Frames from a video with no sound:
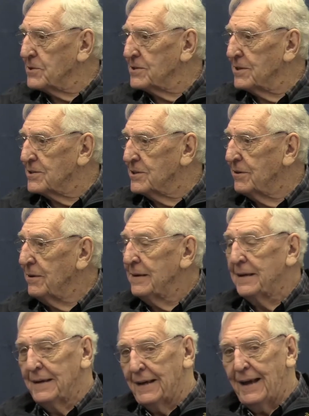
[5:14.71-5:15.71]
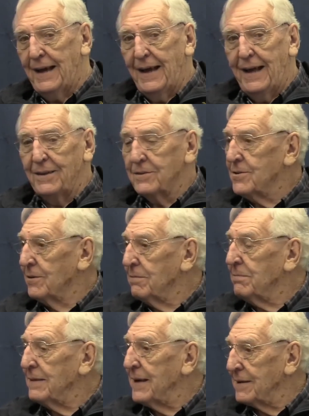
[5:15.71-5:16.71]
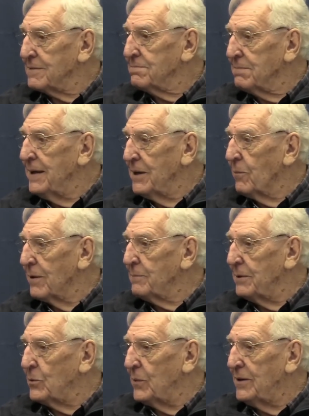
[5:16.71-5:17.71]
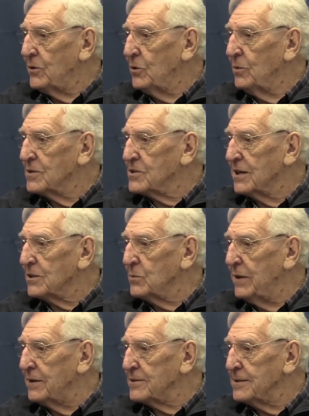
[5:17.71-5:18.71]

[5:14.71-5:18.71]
is to, and so that's anywhere between 2 and 6 weeks.